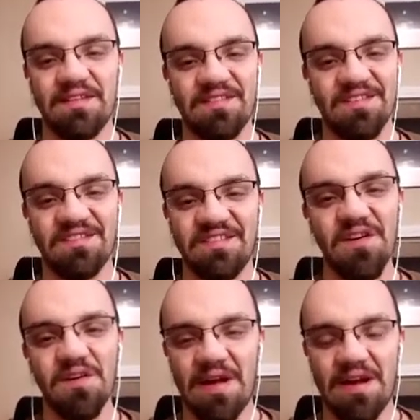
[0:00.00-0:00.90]
It's just
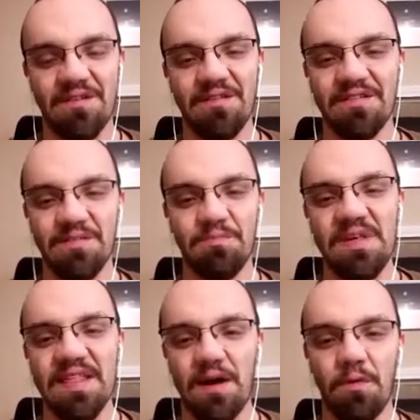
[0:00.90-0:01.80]
gerrymandered to
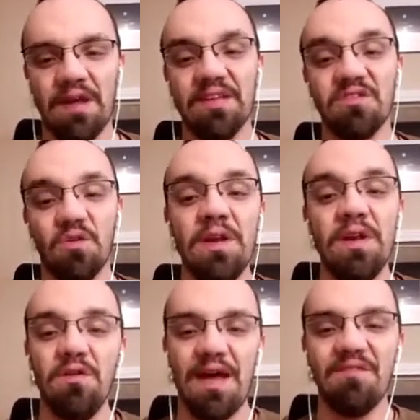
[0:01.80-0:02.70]
be that way. So we
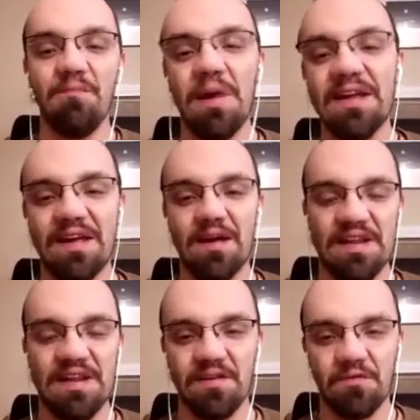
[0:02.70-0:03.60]
don't have money
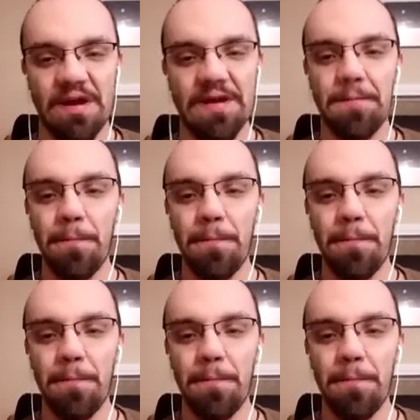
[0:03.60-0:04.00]
coming in, right?